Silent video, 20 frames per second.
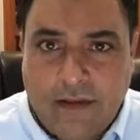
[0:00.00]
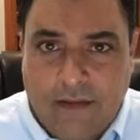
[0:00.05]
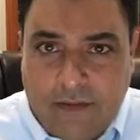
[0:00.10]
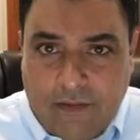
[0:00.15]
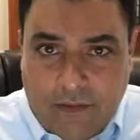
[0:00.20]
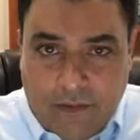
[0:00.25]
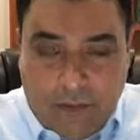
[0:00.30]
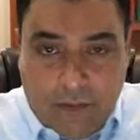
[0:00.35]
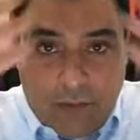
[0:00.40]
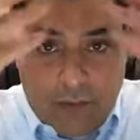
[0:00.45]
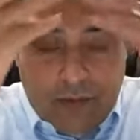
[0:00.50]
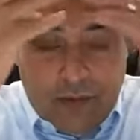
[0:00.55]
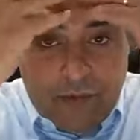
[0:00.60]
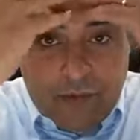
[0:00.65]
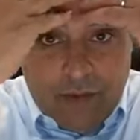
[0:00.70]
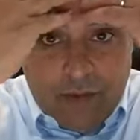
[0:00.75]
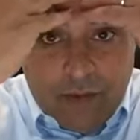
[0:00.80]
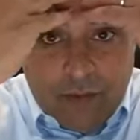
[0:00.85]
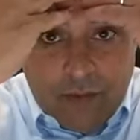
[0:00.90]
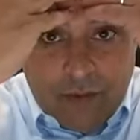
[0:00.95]
So we went to
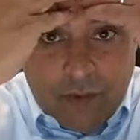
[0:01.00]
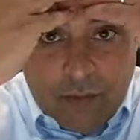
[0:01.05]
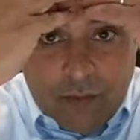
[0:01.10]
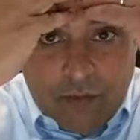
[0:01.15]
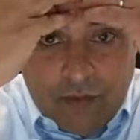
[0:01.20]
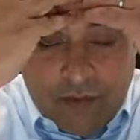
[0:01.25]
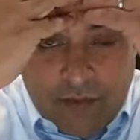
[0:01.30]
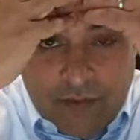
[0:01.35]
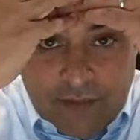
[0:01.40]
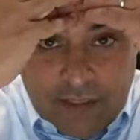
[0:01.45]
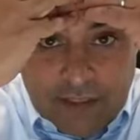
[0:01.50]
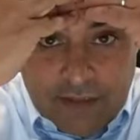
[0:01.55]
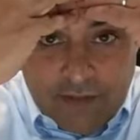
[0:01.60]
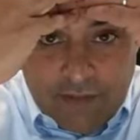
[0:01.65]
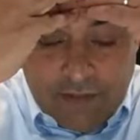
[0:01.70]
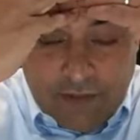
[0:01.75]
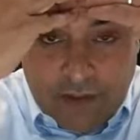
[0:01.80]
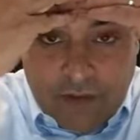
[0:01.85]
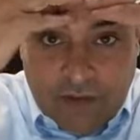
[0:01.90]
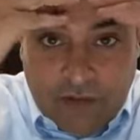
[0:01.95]
the frontal lobe, which is
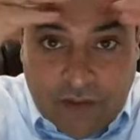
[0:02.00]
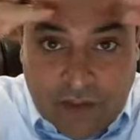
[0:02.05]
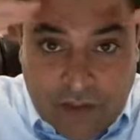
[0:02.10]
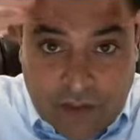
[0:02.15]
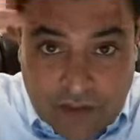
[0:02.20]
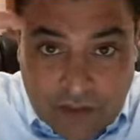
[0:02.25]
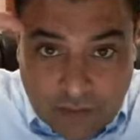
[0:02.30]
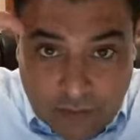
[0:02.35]
executive function.